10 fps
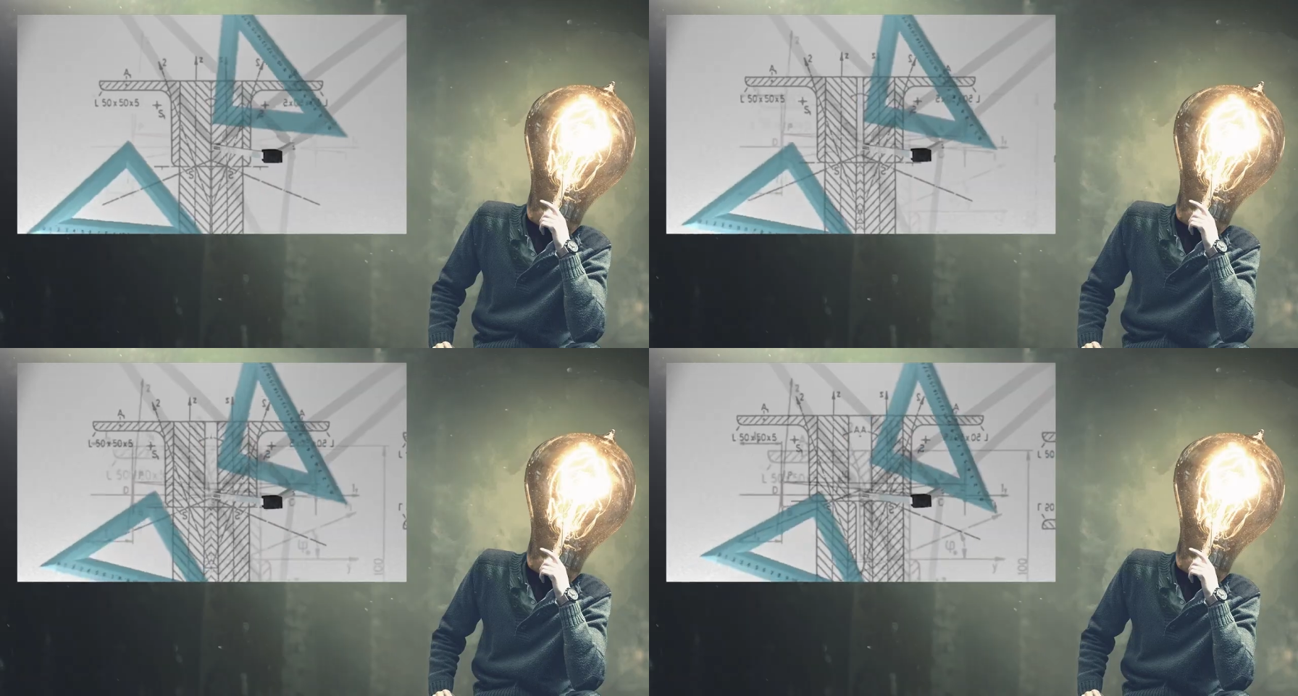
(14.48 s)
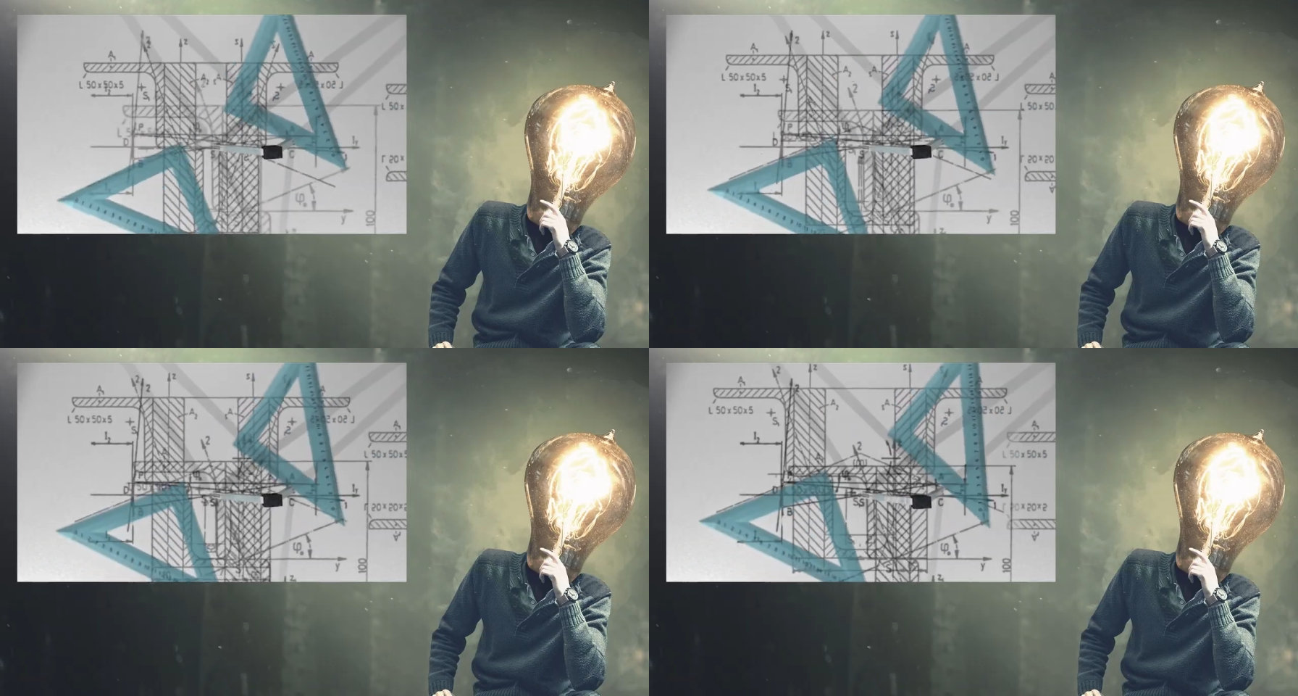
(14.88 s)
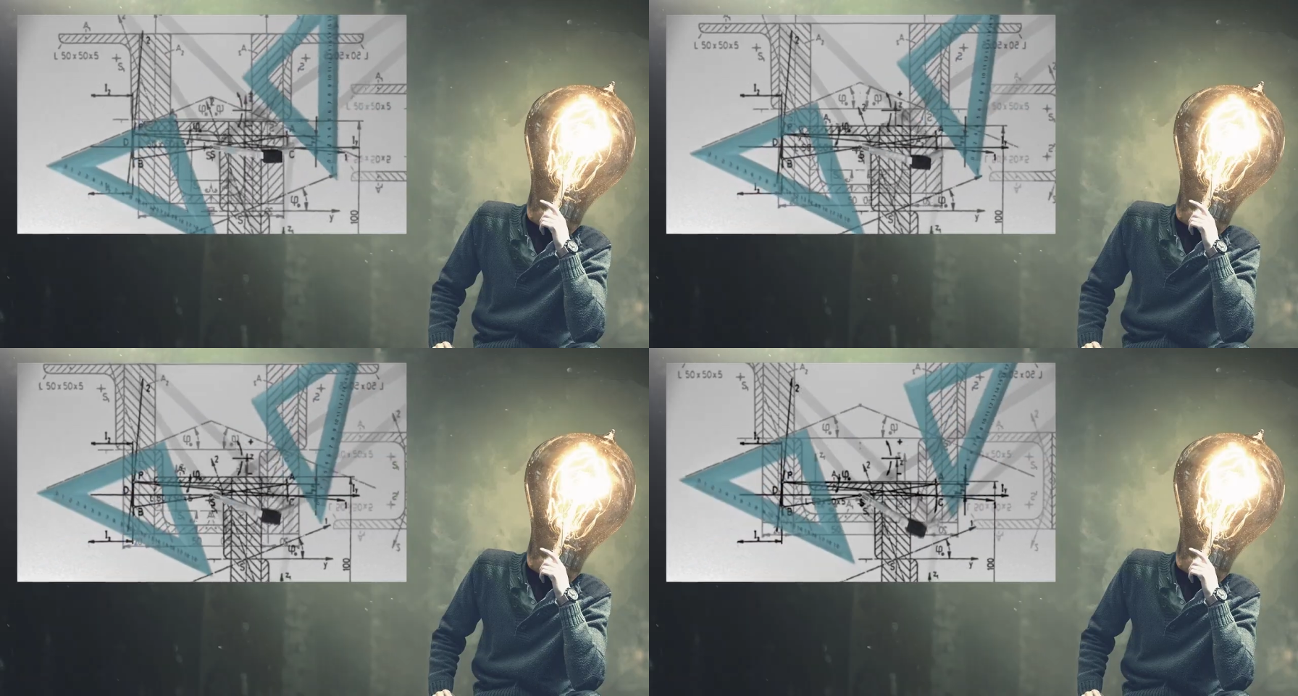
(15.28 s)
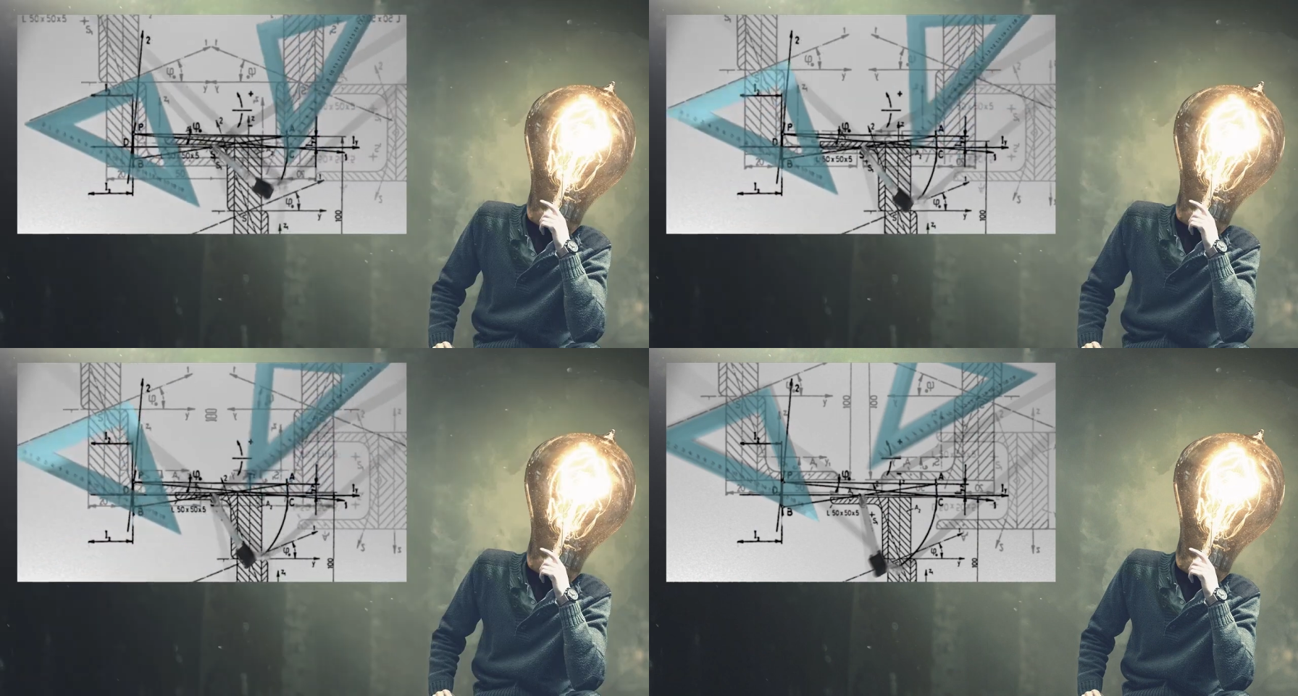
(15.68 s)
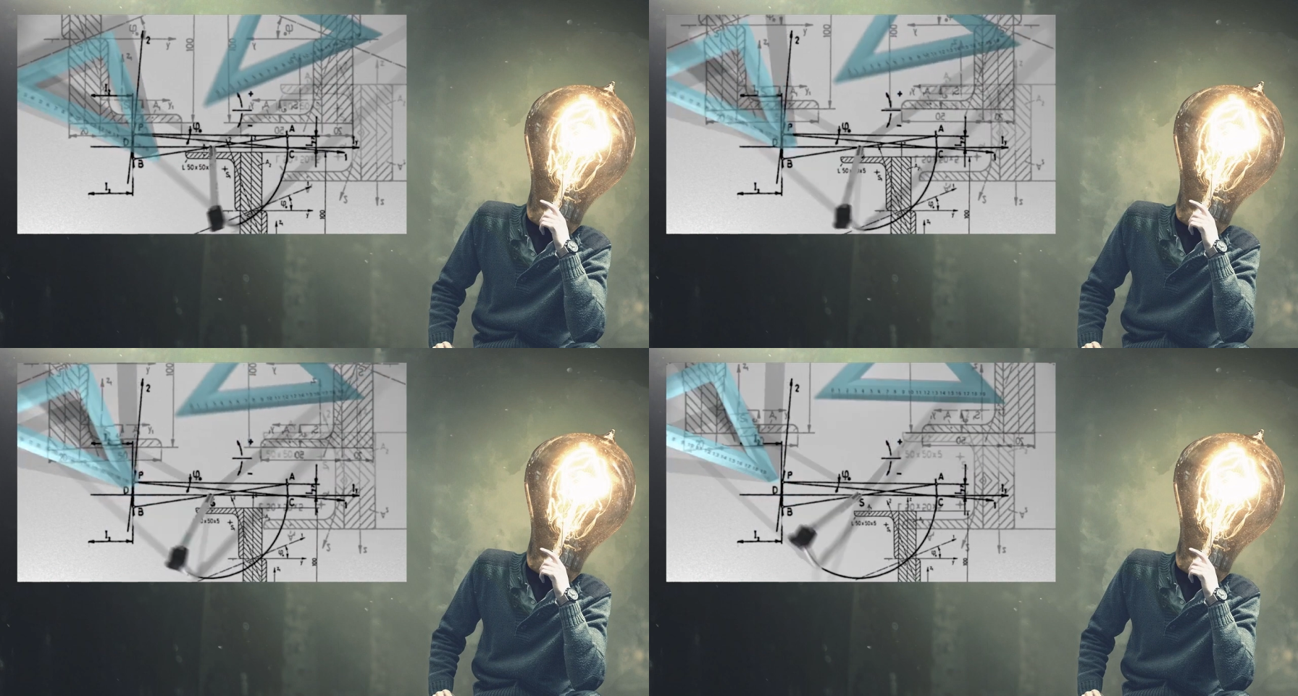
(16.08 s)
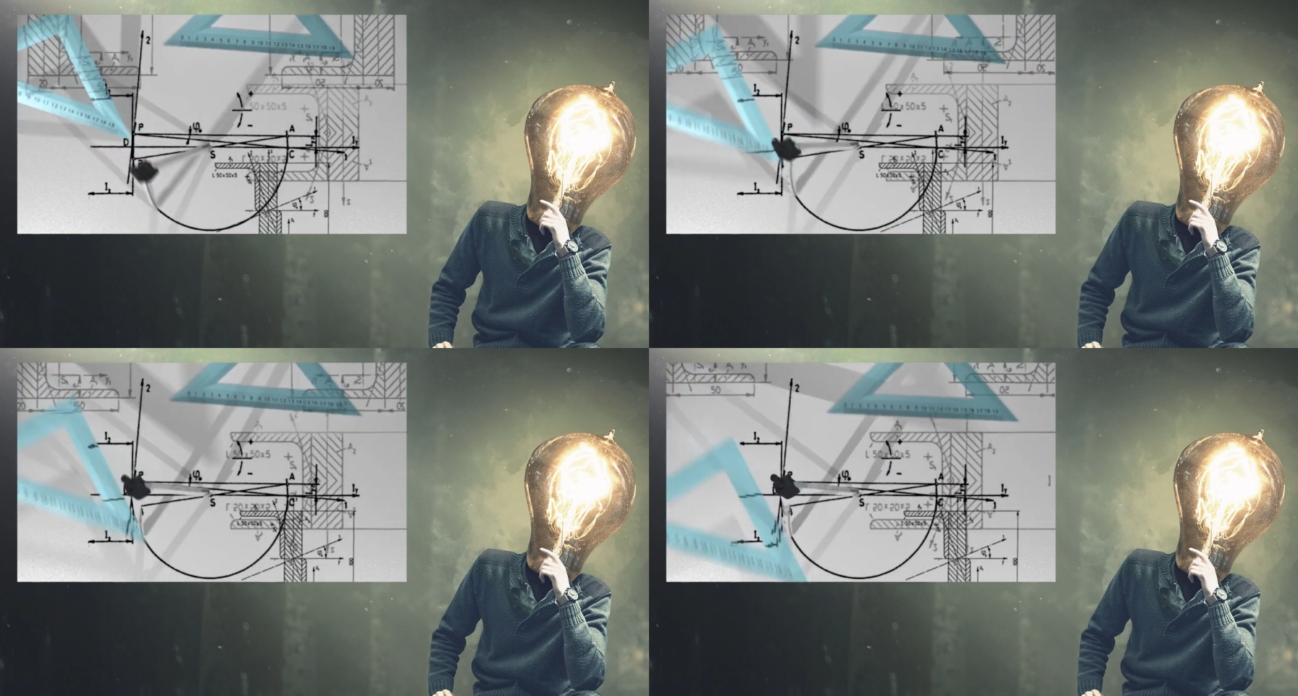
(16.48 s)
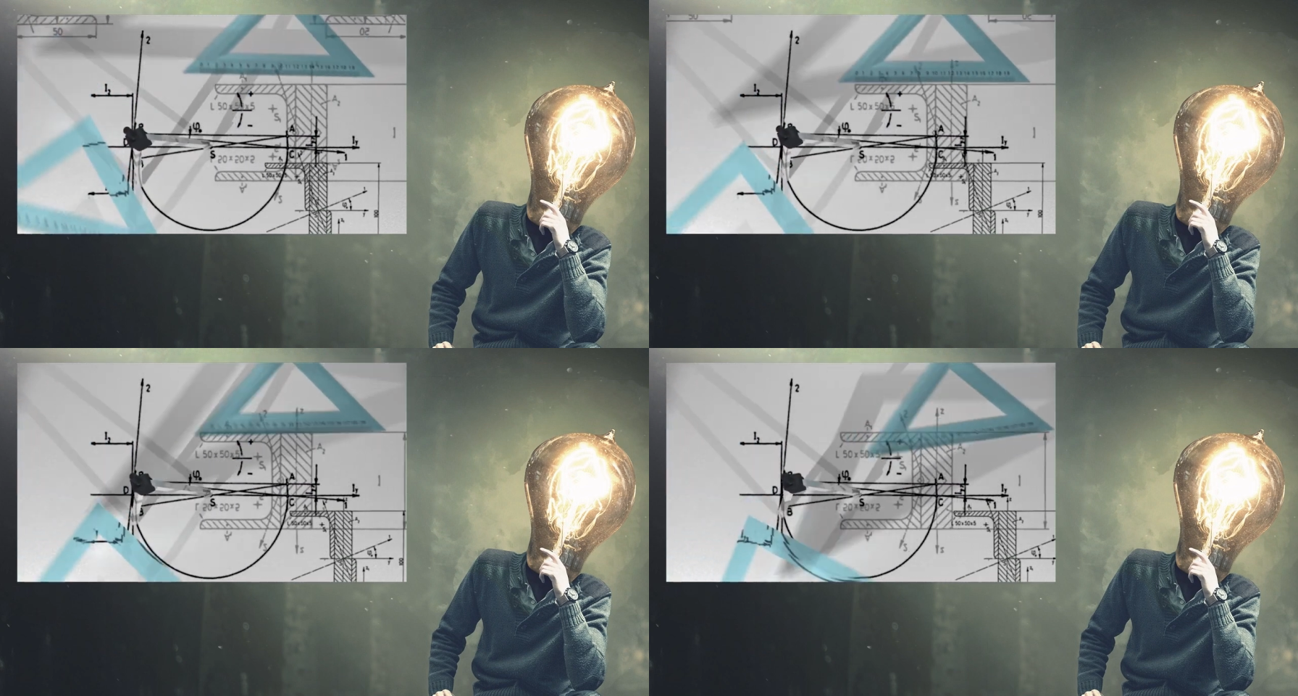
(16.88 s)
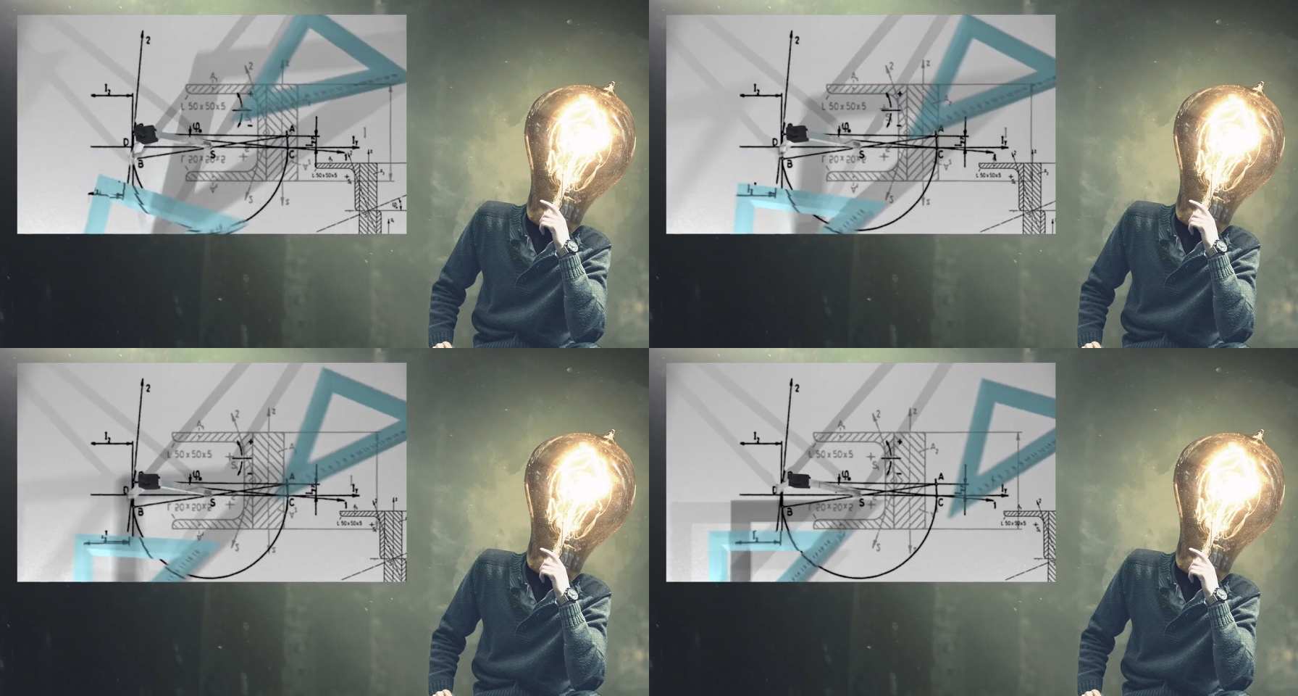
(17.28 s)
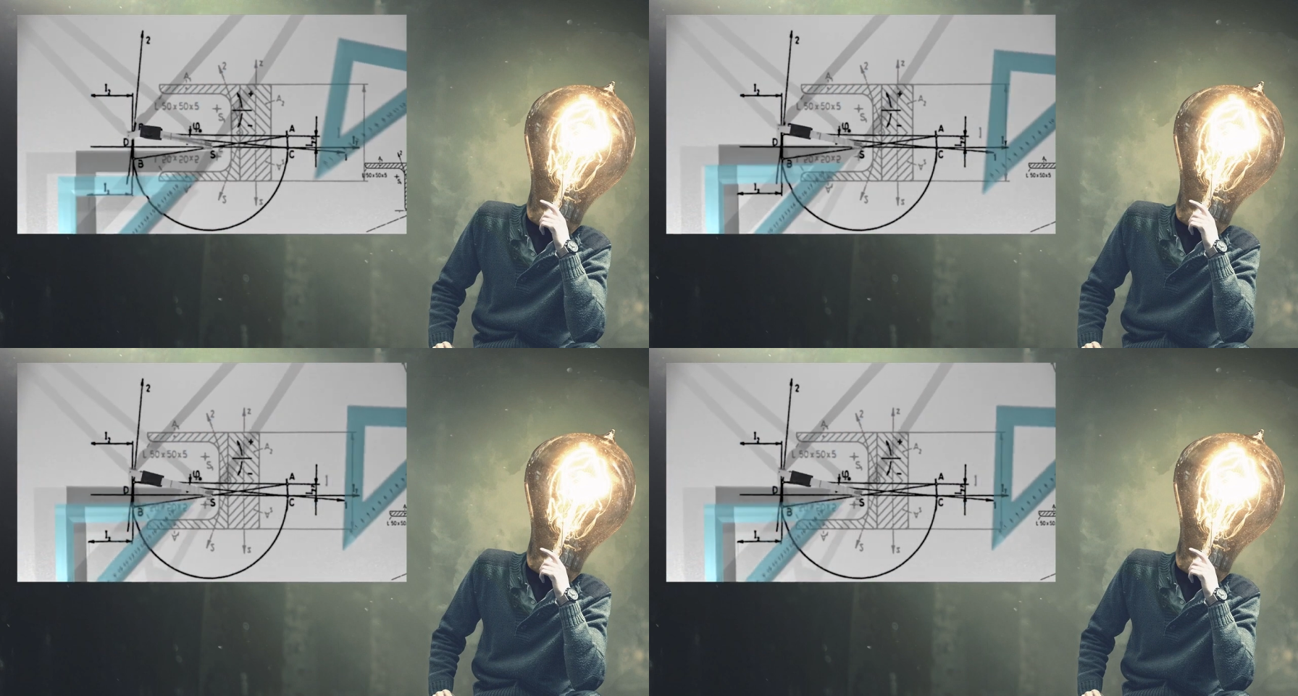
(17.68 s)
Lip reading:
No face is visible, so there are no lips to read.